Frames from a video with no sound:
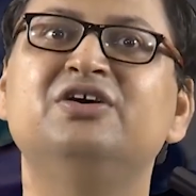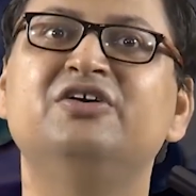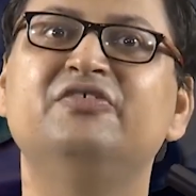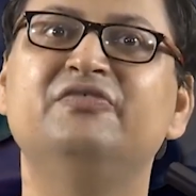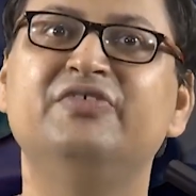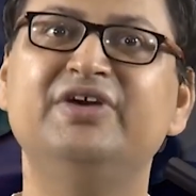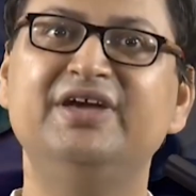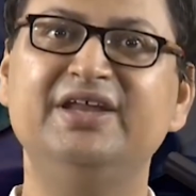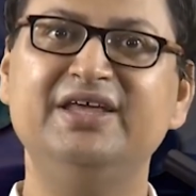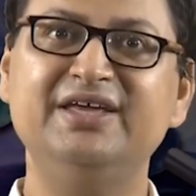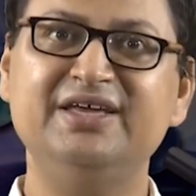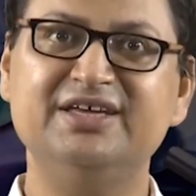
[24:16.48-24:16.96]

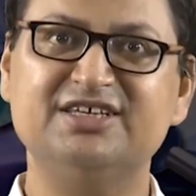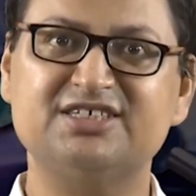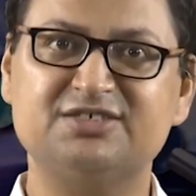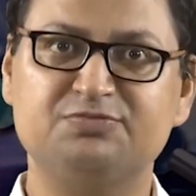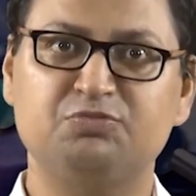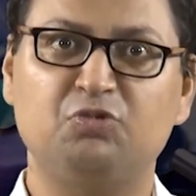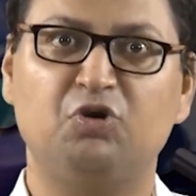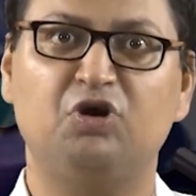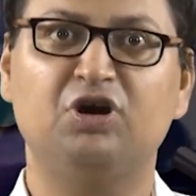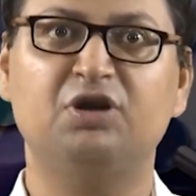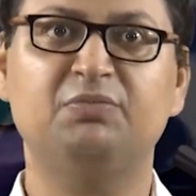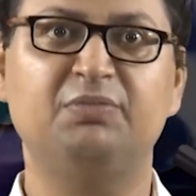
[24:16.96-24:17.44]
very
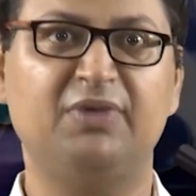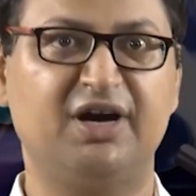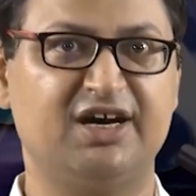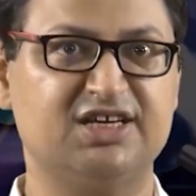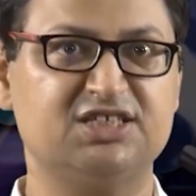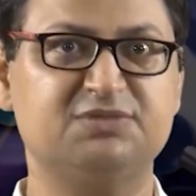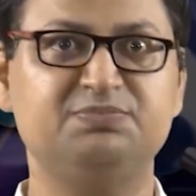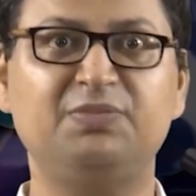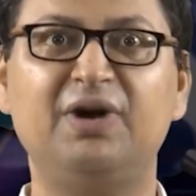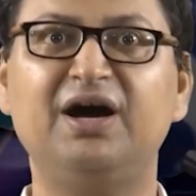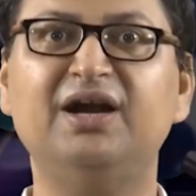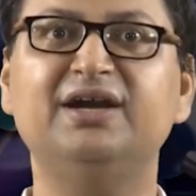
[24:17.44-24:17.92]
small
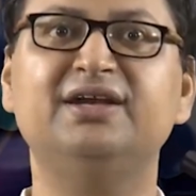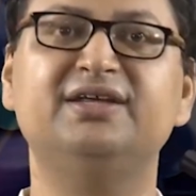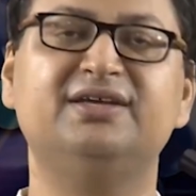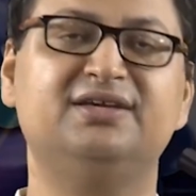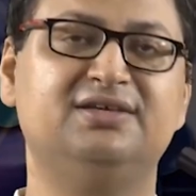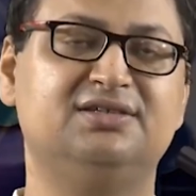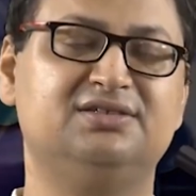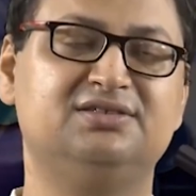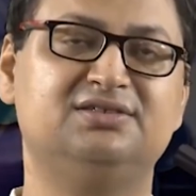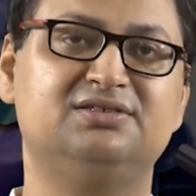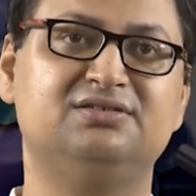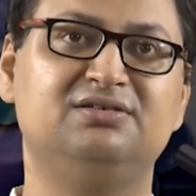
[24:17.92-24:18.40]
mass
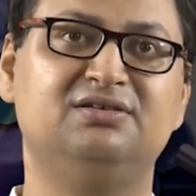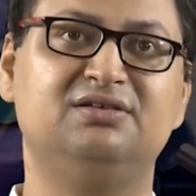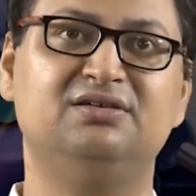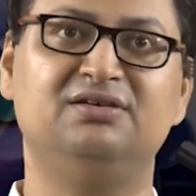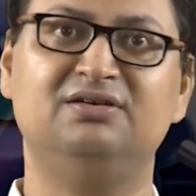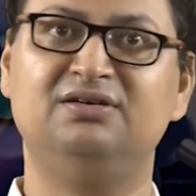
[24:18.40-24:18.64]
particles.